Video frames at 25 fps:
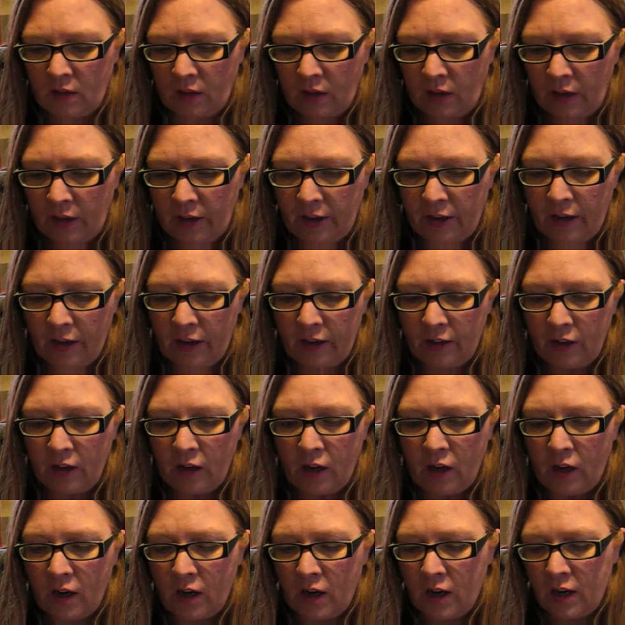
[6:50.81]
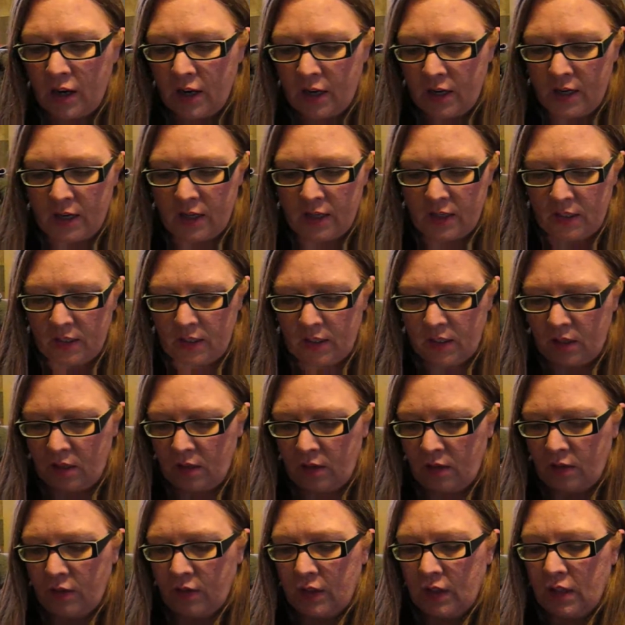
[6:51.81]
I got
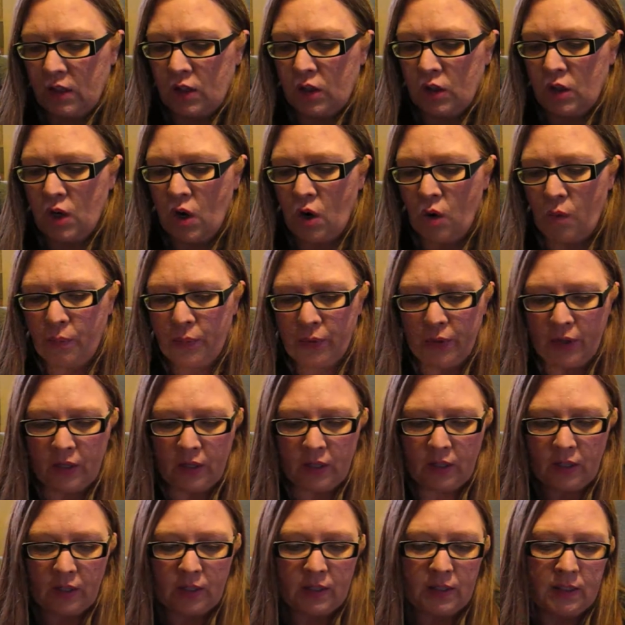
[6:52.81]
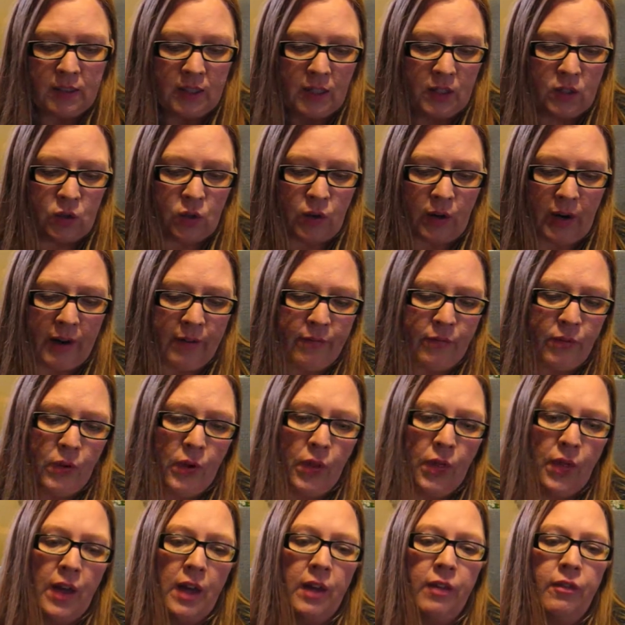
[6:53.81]
this notebook. It says Grateful,
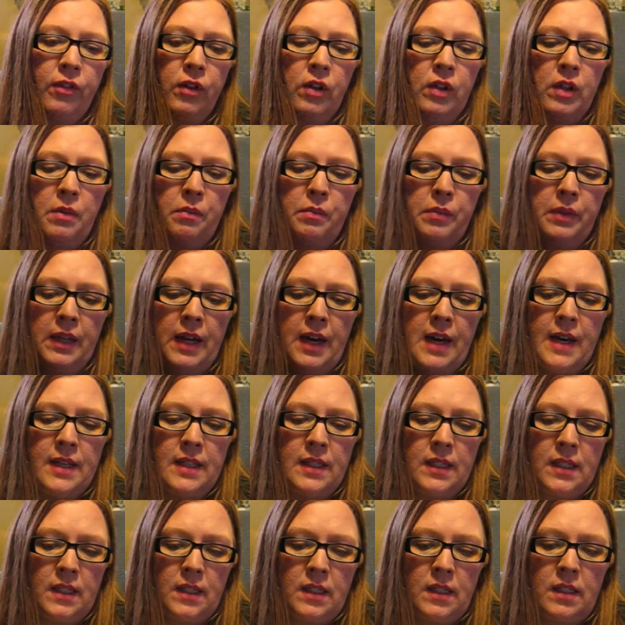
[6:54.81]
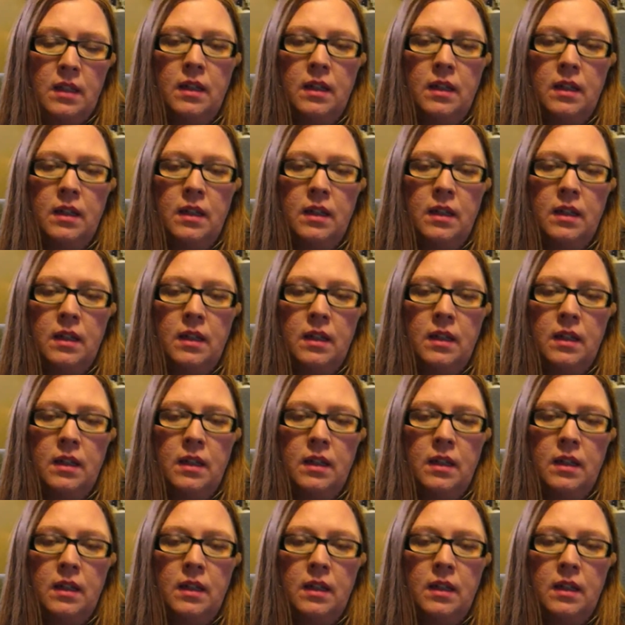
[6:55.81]
Thankful, and Blessed.